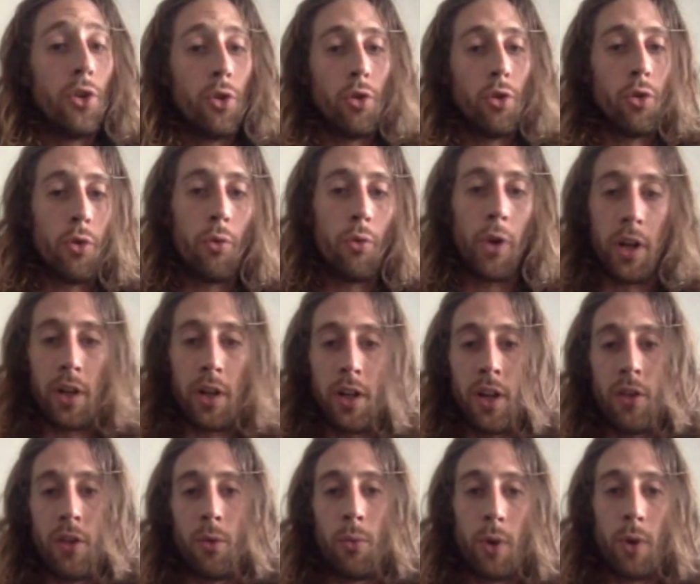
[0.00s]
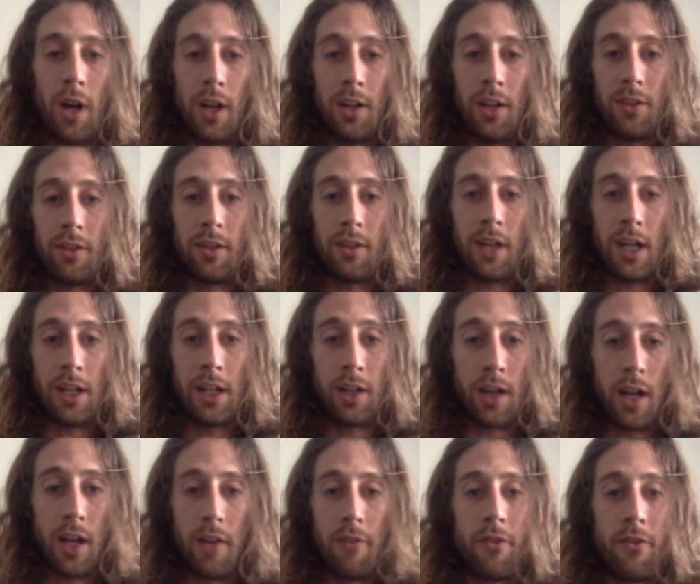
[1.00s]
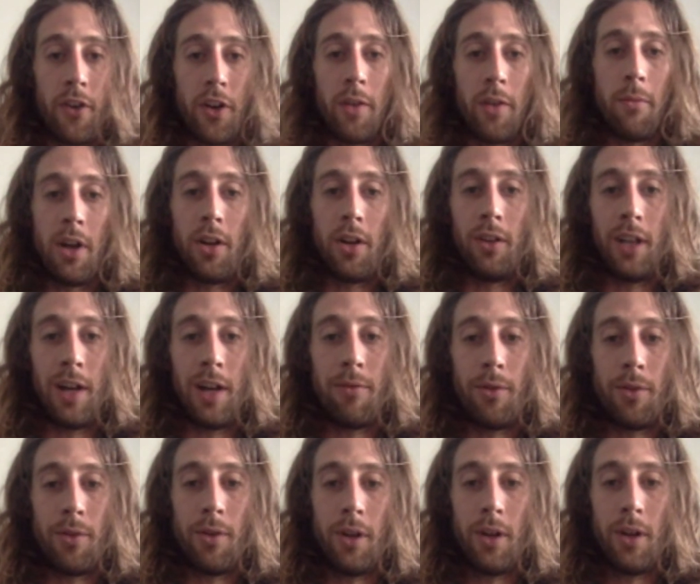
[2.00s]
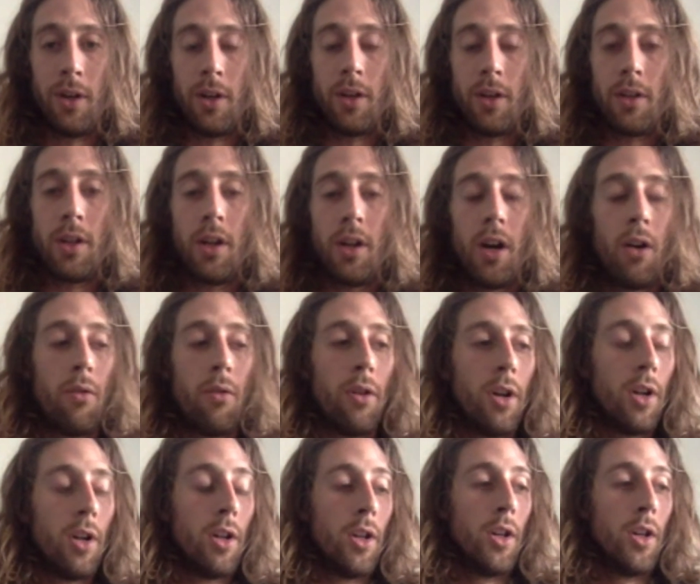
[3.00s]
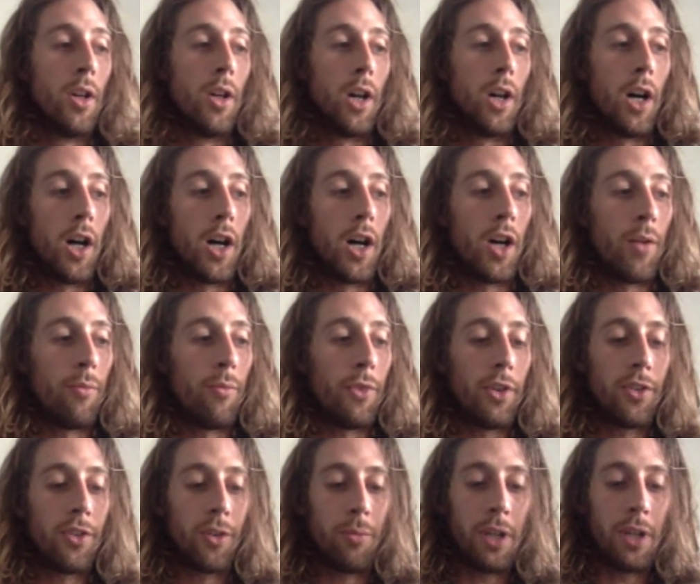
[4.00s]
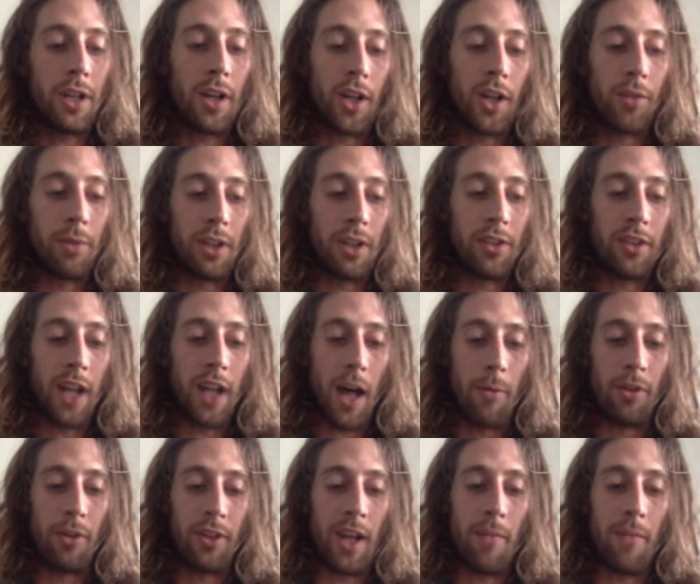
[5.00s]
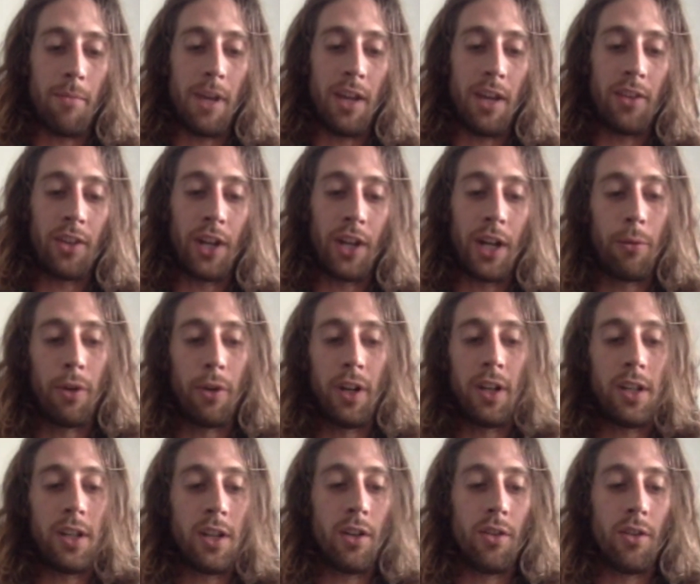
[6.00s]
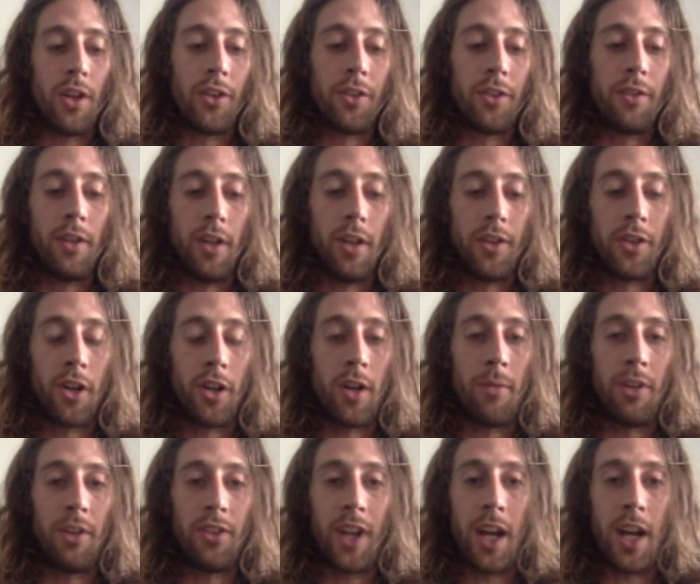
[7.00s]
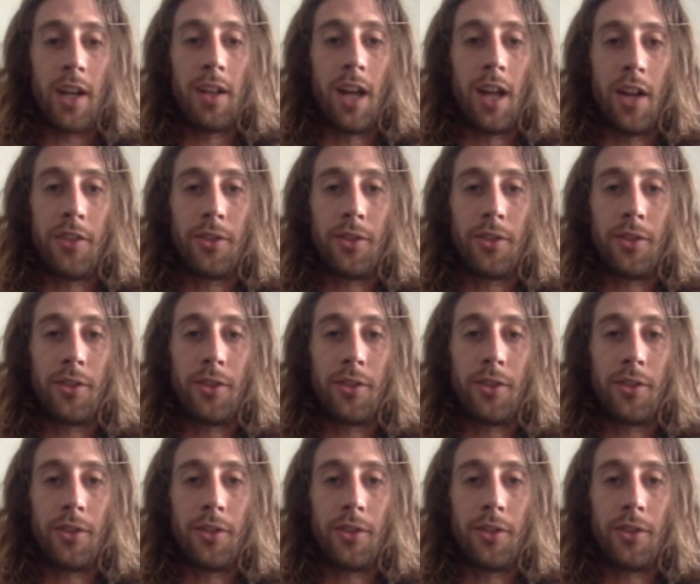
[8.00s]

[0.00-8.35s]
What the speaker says: who one another was at a fundamental level, you know? So because we established that baseline, what, you know, the term is psychological